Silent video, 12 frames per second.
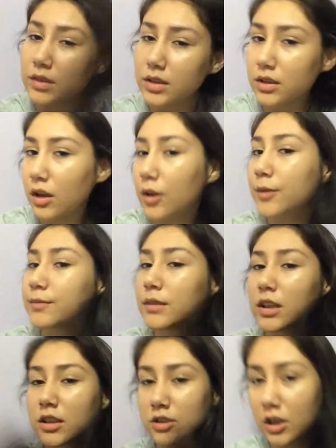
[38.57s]
So
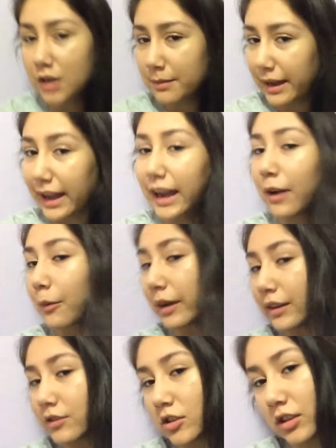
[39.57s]
sorry my
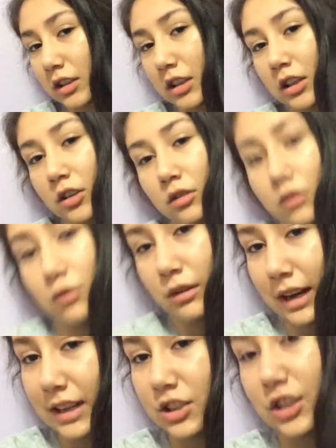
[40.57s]
weave is looking a little
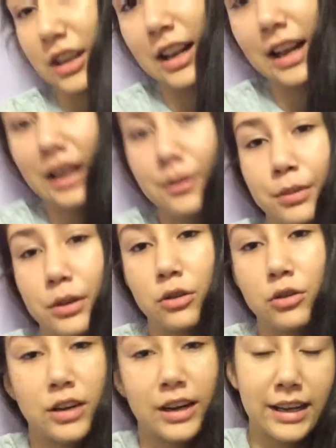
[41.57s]
ratchet. I had to
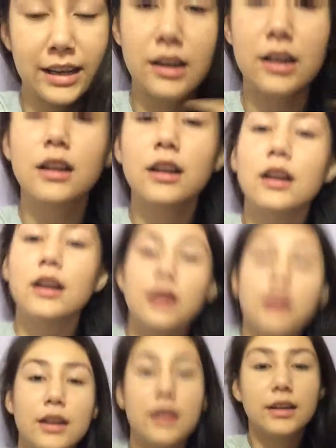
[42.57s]
blow dry it,
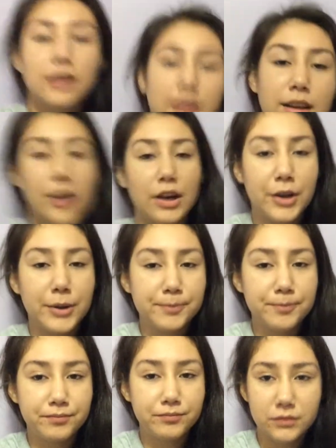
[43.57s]

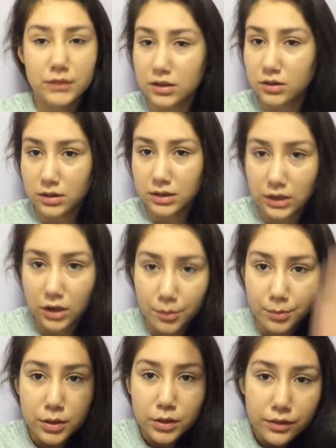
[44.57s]
and so it's like all
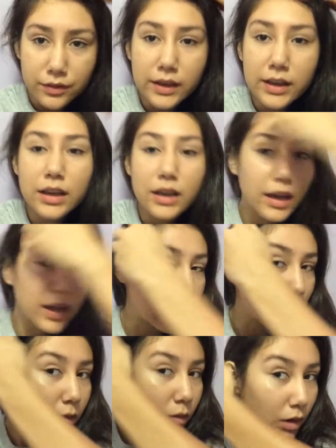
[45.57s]
poofy
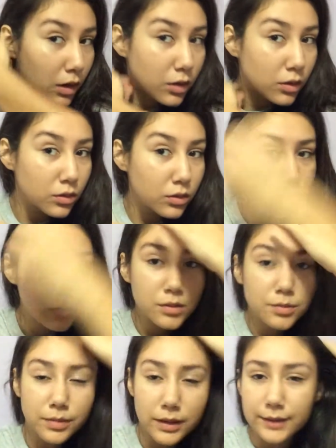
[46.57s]
and gross,
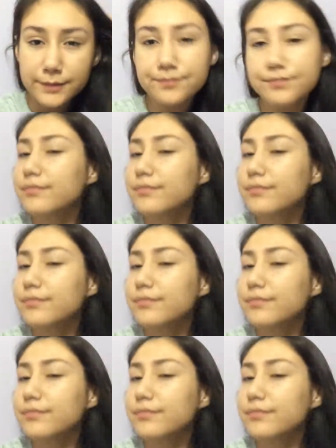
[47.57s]
but